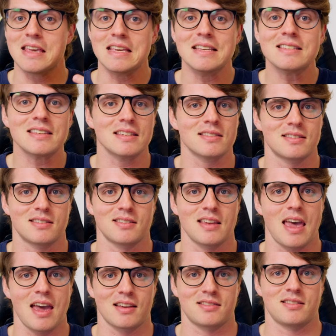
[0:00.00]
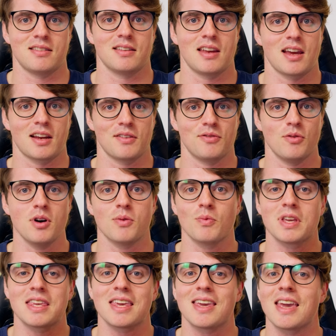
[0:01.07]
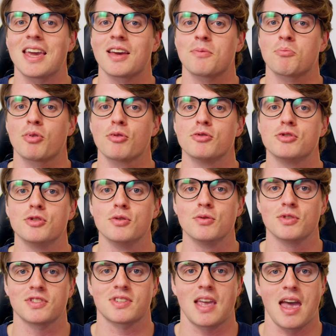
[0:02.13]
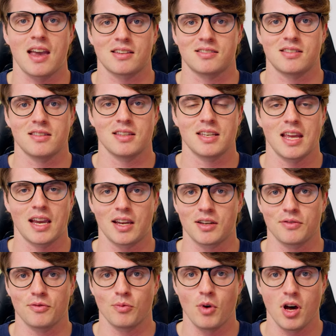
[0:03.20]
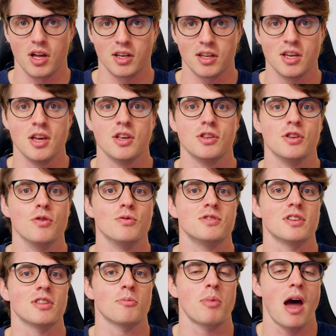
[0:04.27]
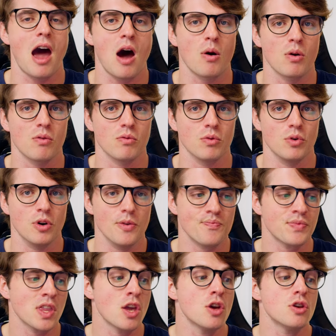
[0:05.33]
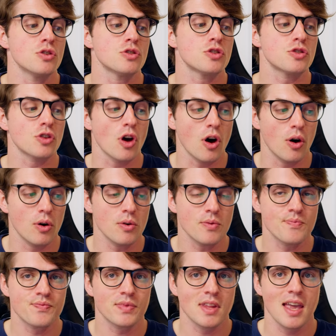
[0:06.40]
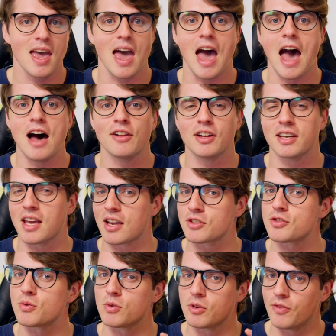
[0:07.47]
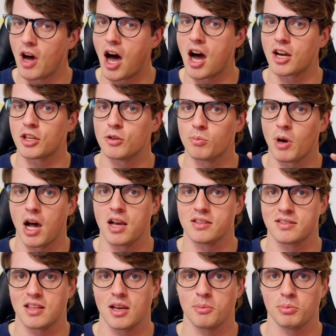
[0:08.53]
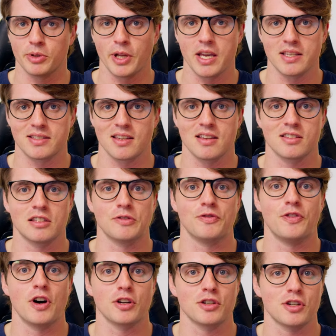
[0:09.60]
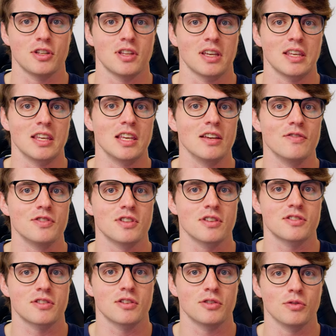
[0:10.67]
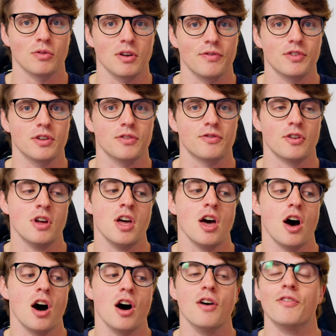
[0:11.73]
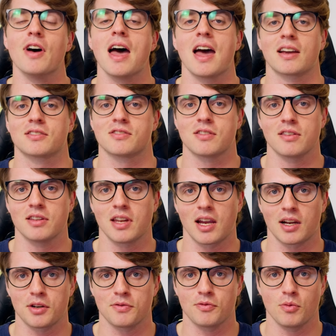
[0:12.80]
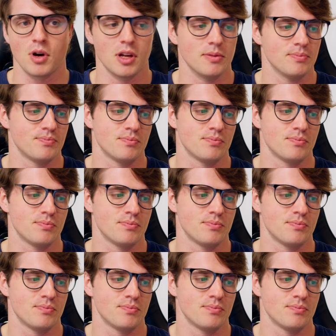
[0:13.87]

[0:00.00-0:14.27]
isn't x to the negative 1. We can't produce x to the negative 1 using the power rule. So ln x sort of occupies that place as the function that gives us the derivative of x to the negative 1,